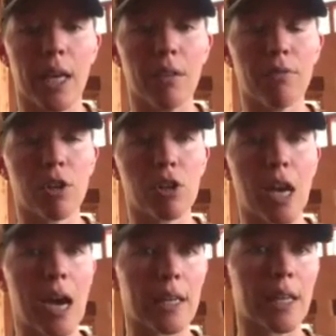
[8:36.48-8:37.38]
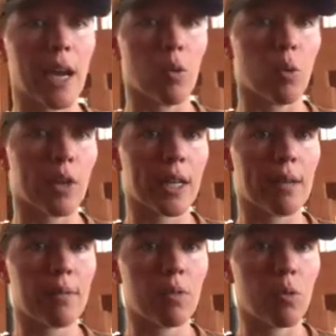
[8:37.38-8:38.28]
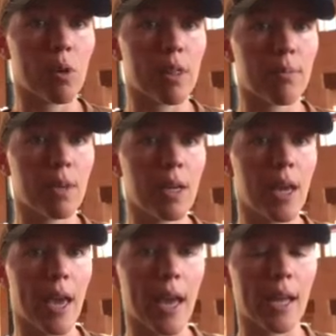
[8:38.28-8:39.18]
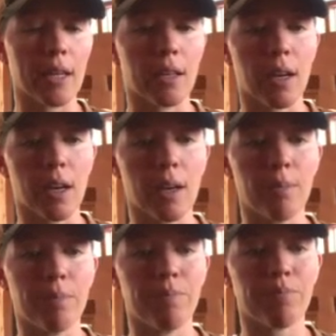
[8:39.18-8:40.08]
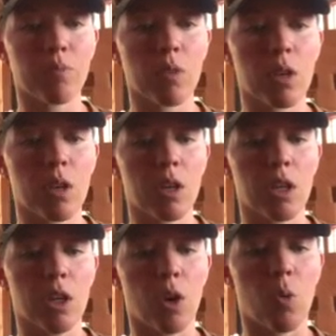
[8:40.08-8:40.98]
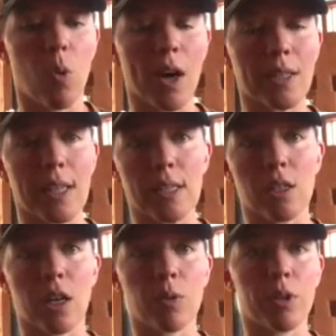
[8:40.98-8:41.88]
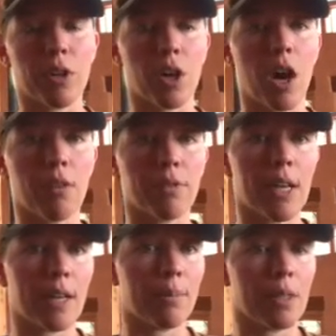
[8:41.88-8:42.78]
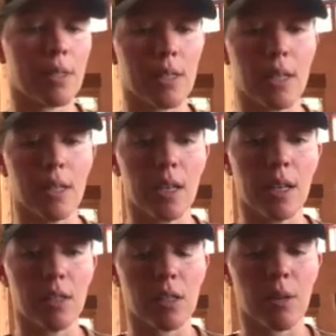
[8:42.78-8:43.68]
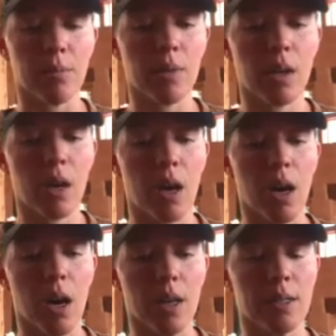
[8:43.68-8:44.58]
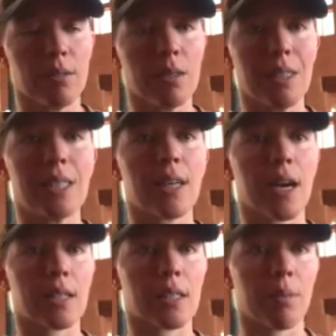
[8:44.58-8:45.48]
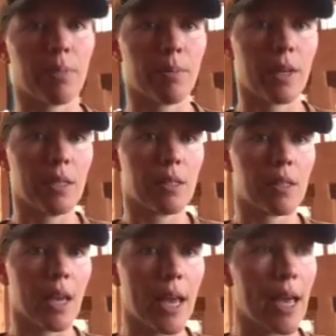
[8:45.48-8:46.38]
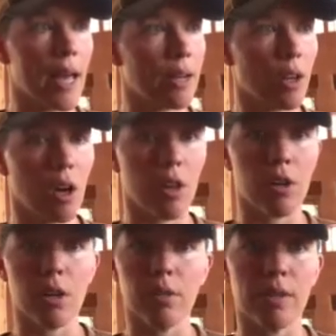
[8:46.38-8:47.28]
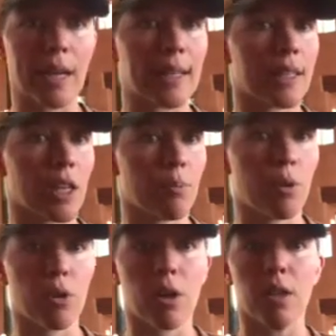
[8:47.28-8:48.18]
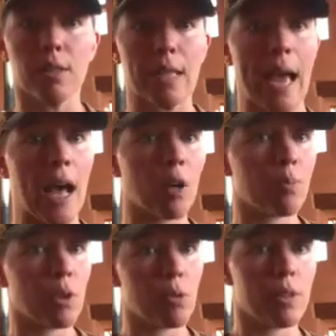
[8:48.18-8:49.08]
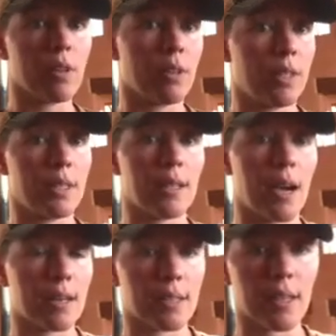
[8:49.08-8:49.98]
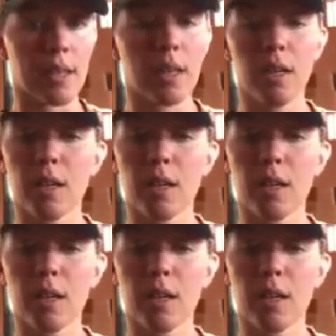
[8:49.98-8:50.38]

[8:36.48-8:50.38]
If you're not yet working with me and want to get started with your coffee enemas and some detox supplements and other dietary protocols to help you with your detoxing,